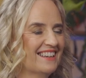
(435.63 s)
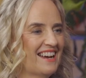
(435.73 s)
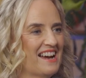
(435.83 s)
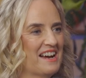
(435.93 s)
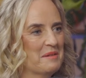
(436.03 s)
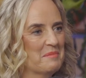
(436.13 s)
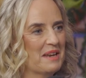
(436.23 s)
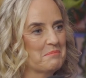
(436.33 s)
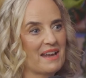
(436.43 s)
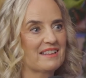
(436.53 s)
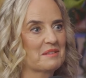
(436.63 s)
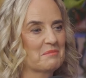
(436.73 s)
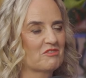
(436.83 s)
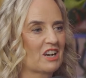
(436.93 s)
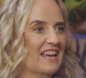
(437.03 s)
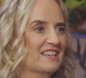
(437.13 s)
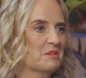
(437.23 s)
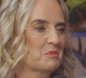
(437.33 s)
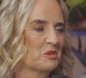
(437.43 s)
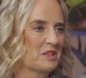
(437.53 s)
and make them
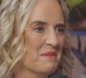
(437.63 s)
relatable in the